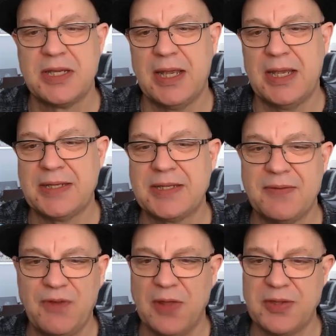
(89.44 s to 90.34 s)
He's
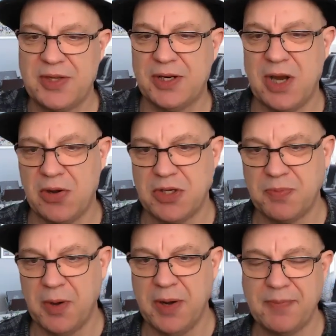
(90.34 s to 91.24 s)
Father, Son, and Holy
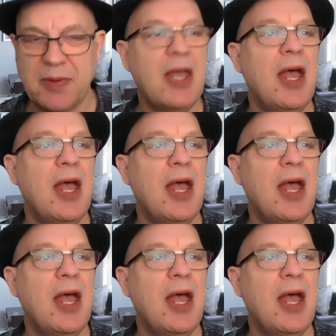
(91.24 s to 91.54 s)
Spirit.